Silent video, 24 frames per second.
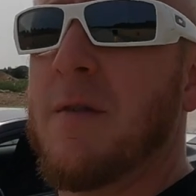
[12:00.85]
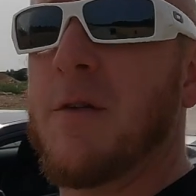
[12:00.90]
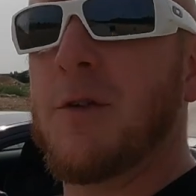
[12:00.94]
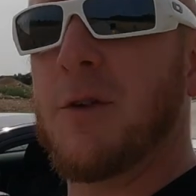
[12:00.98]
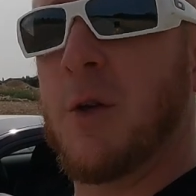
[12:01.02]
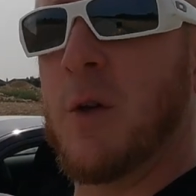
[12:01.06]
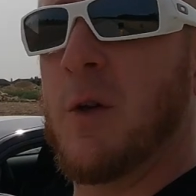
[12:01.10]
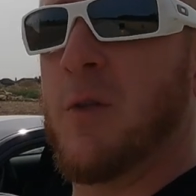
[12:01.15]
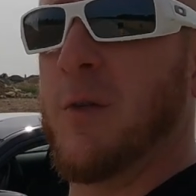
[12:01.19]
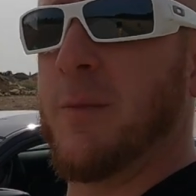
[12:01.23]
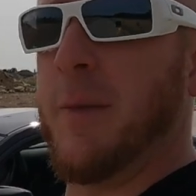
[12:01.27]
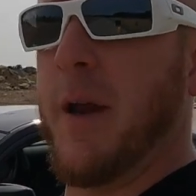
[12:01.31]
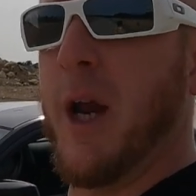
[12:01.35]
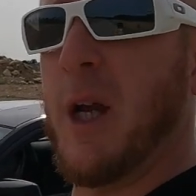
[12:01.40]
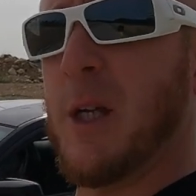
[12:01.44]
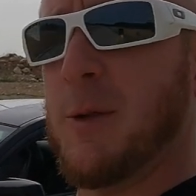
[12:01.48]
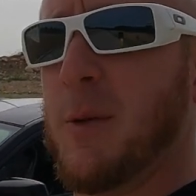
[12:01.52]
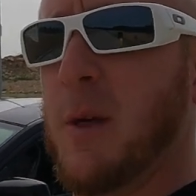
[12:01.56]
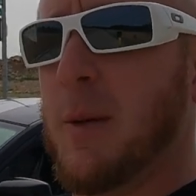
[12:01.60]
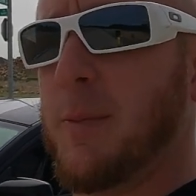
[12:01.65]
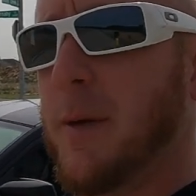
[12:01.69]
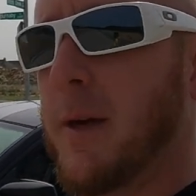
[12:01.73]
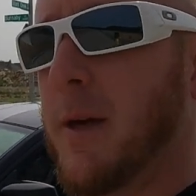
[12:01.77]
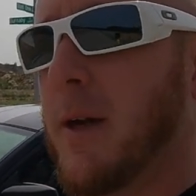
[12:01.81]
it tuned from
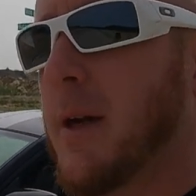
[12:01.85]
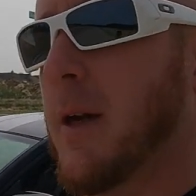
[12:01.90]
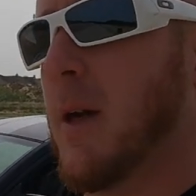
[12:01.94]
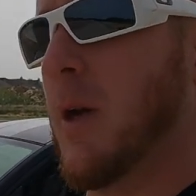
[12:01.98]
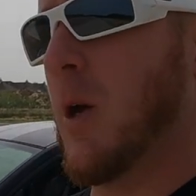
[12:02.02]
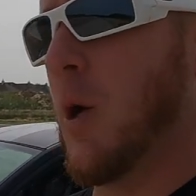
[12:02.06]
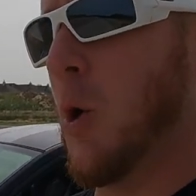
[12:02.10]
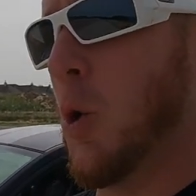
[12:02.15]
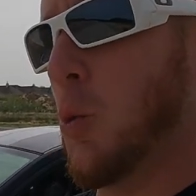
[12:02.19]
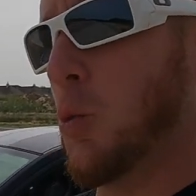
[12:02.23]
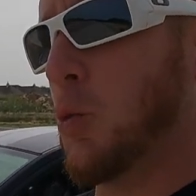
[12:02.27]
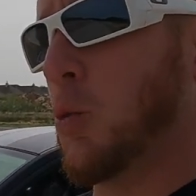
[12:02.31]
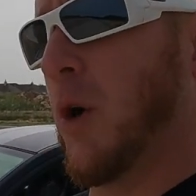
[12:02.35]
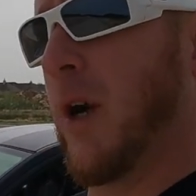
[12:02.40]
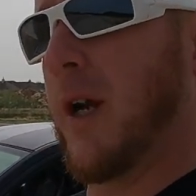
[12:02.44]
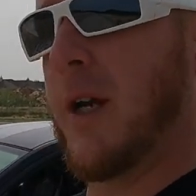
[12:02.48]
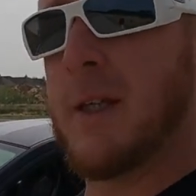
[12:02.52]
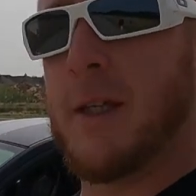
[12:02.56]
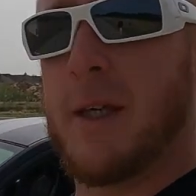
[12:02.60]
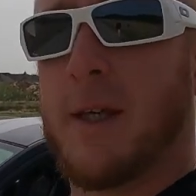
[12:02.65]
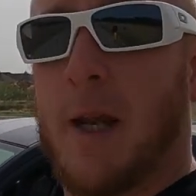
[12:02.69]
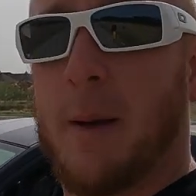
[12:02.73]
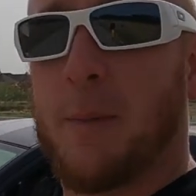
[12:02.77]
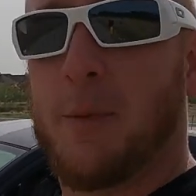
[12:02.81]
HPP
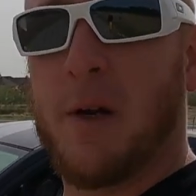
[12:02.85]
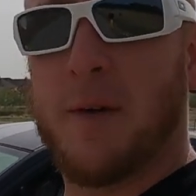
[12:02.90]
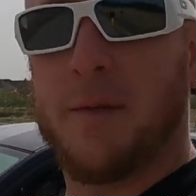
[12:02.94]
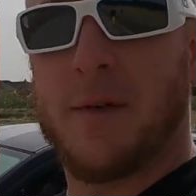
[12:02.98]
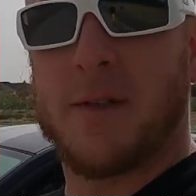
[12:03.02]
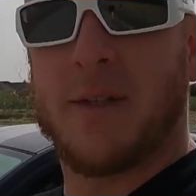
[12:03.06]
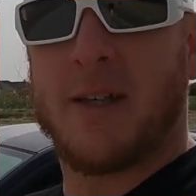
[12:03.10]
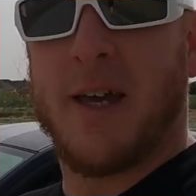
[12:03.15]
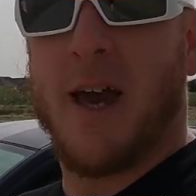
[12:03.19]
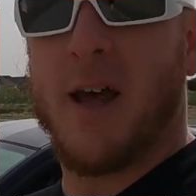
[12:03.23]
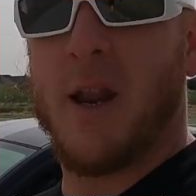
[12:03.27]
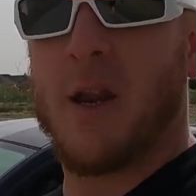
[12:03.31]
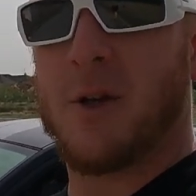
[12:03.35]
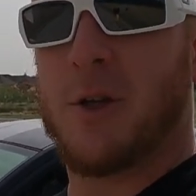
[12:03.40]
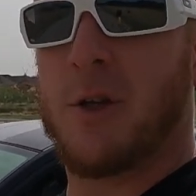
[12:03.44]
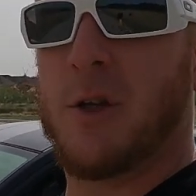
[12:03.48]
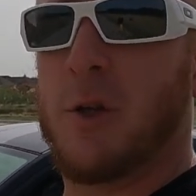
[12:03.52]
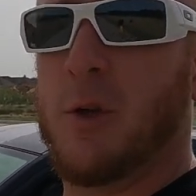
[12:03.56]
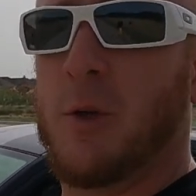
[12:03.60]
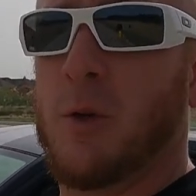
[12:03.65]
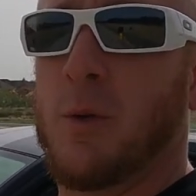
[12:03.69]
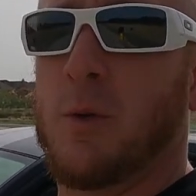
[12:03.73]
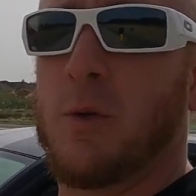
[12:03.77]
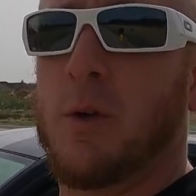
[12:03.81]
Racing. I previously had it
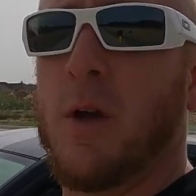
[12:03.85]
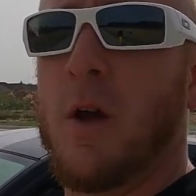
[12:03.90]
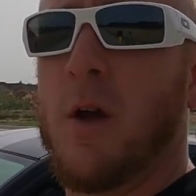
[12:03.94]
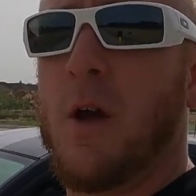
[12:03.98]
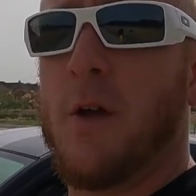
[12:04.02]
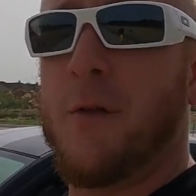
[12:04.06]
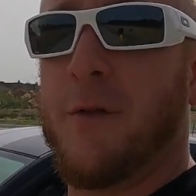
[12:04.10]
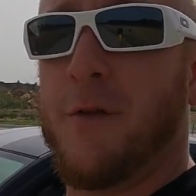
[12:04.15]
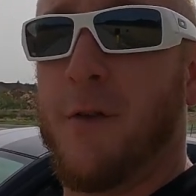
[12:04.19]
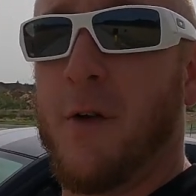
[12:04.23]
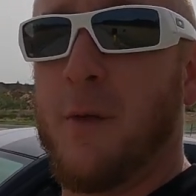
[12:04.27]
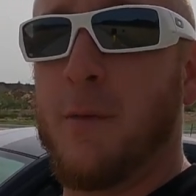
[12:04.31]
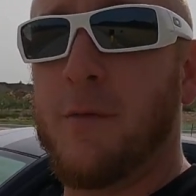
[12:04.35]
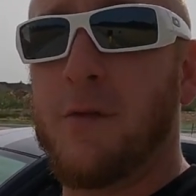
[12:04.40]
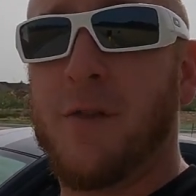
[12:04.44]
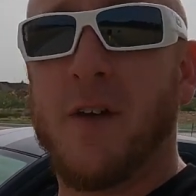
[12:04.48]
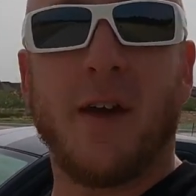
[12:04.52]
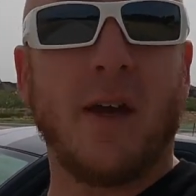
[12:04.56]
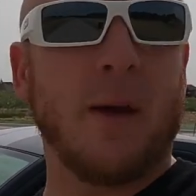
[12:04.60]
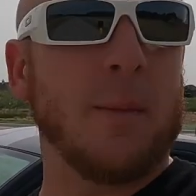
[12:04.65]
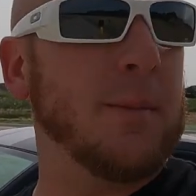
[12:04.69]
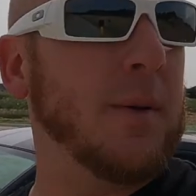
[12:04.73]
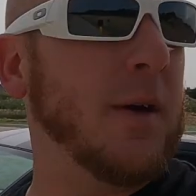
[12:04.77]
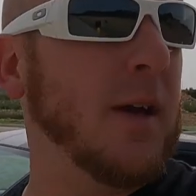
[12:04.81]
tuned from
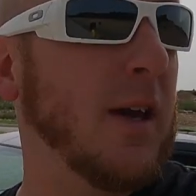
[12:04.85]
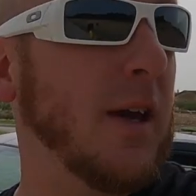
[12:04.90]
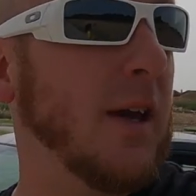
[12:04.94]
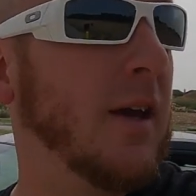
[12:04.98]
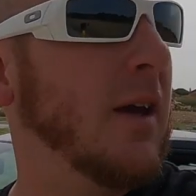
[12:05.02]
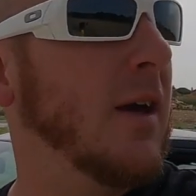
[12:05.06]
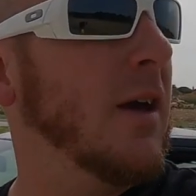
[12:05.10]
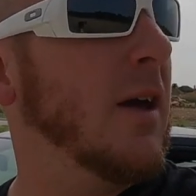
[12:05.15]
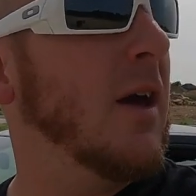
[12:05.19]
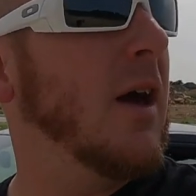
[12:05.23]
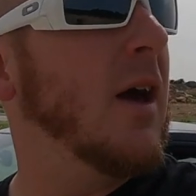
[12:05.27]
VMP.